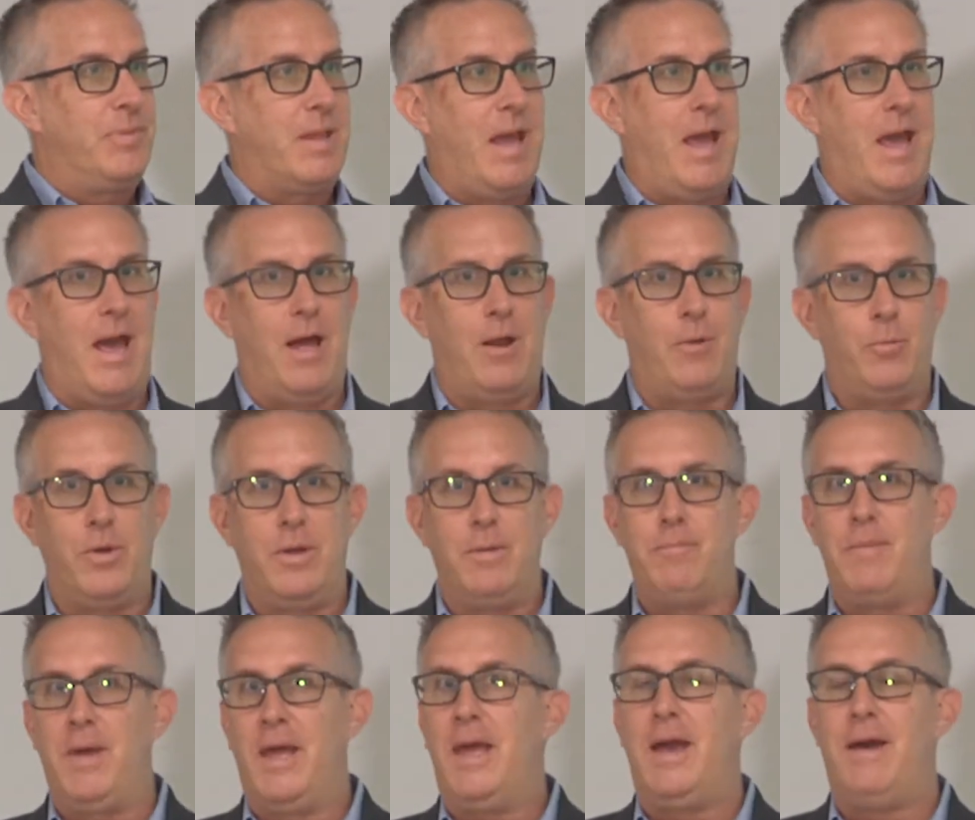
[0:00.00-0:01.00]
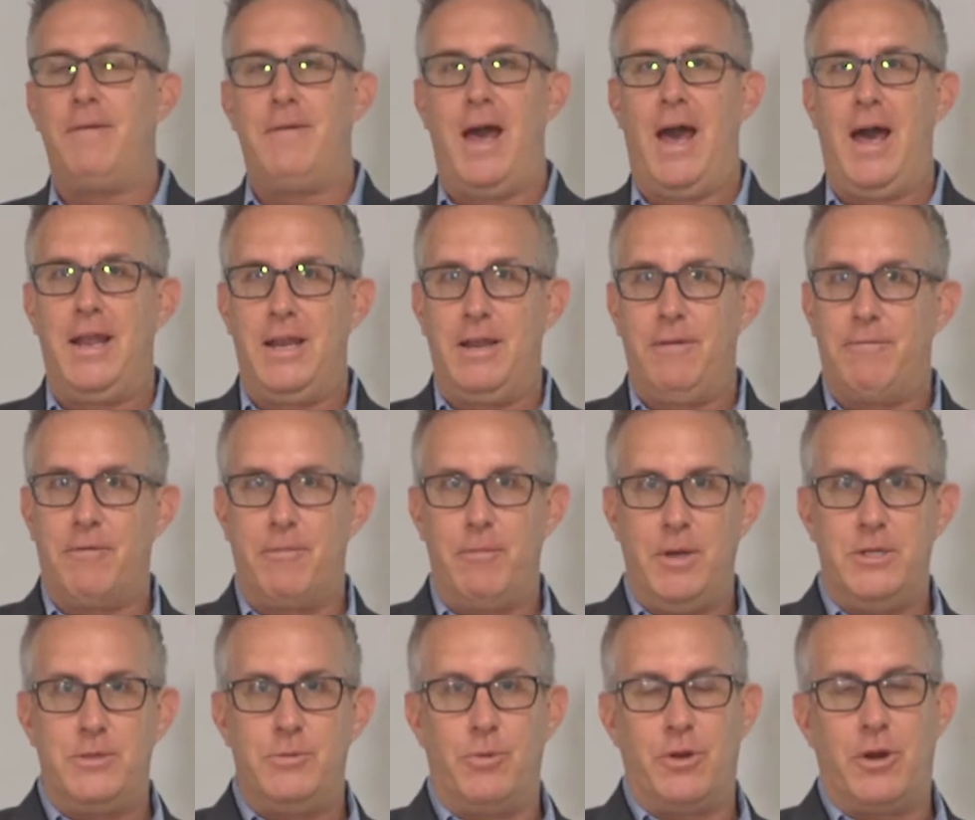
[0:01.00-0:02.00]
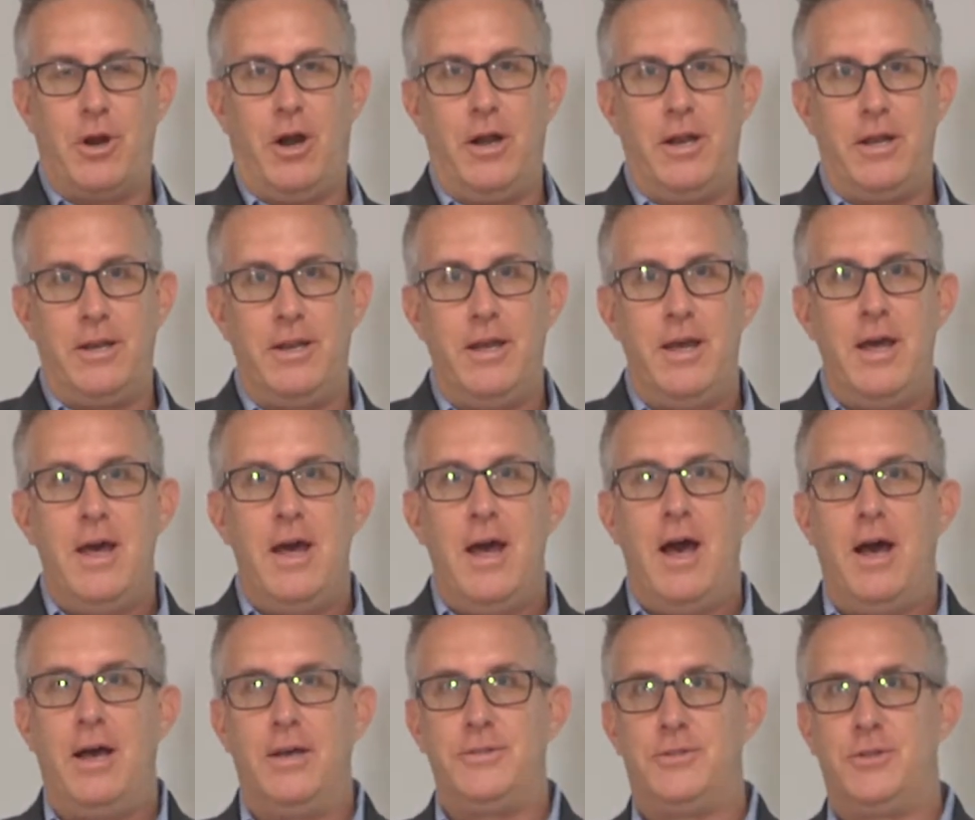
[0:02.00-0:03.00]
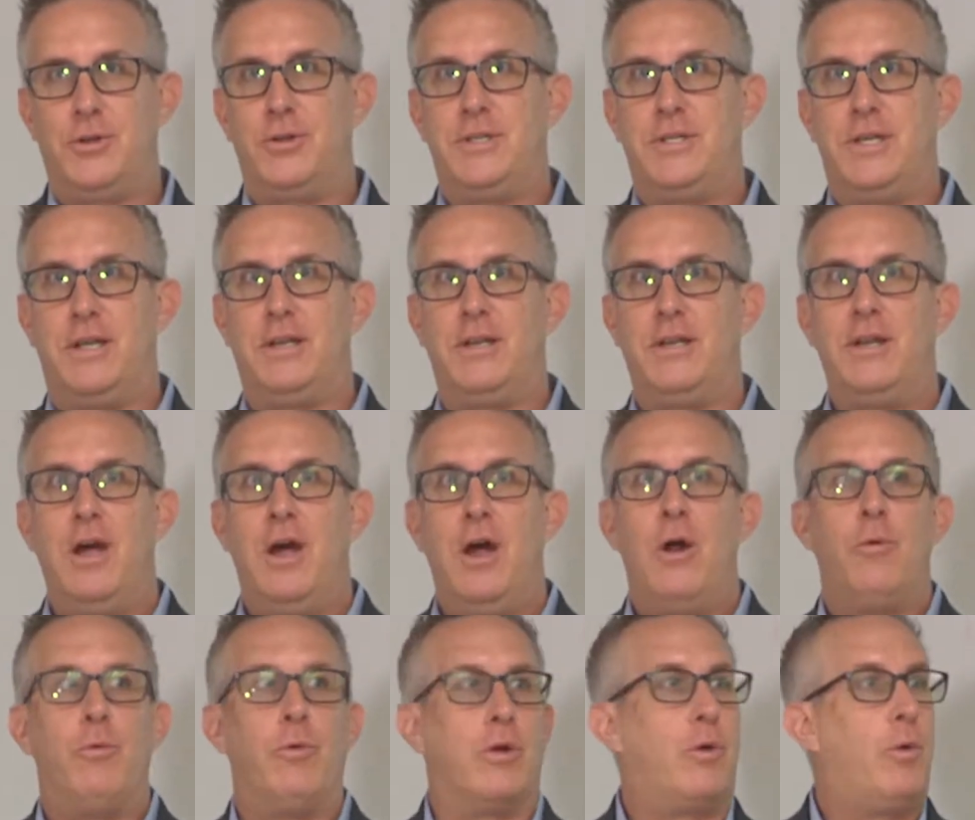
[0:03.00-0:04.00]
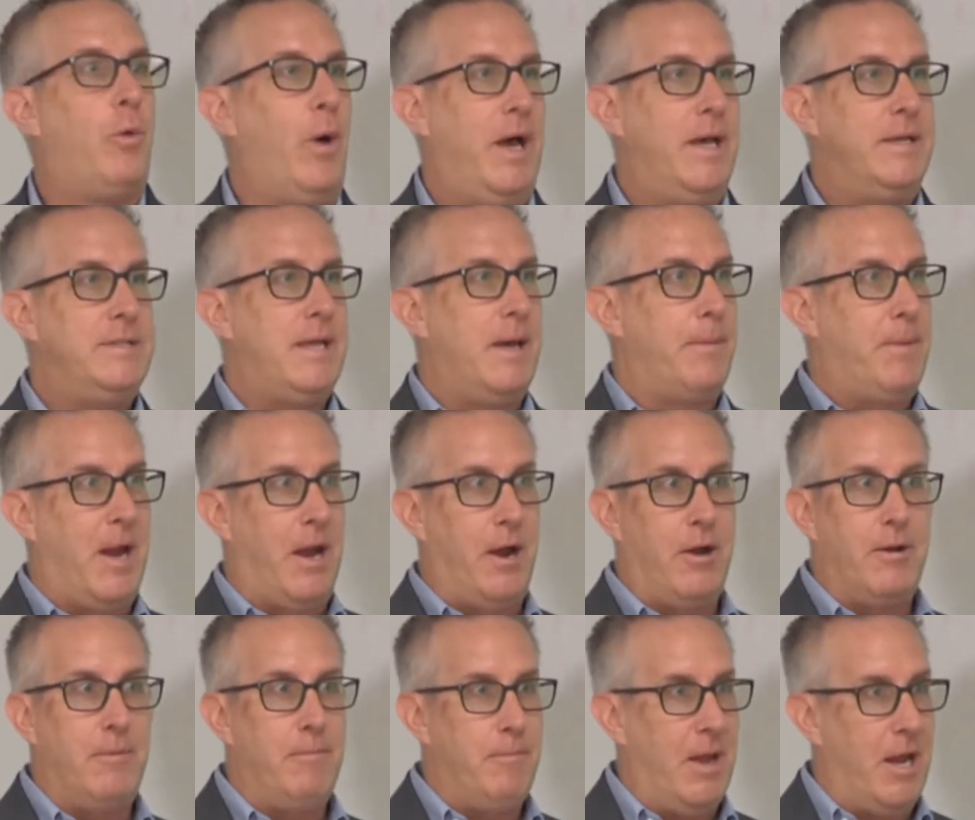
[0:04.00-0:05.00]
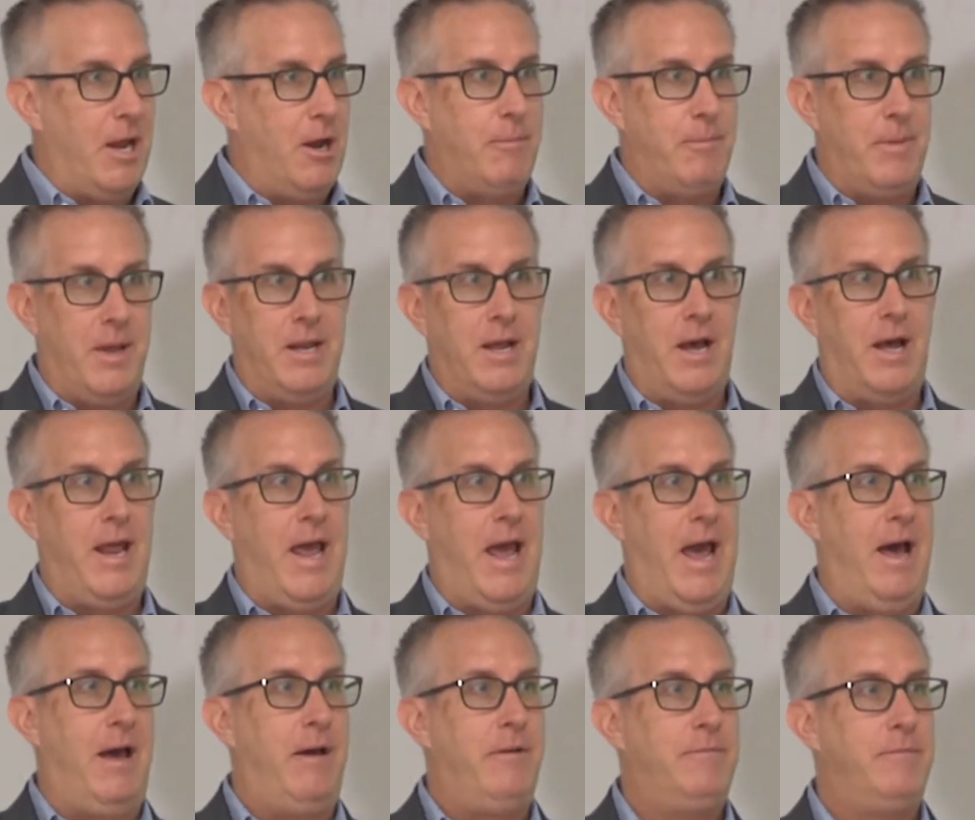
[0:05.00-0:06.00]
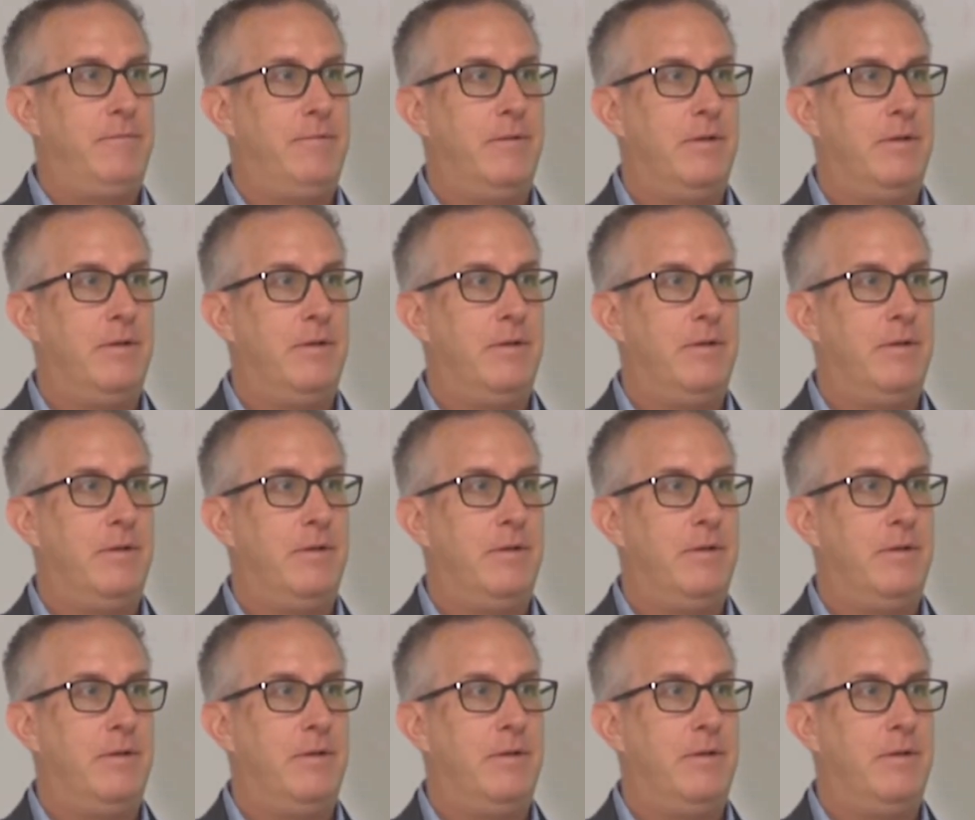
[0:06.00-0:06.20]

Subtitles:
and we may have had information regarding a certain request a parent may or may not have.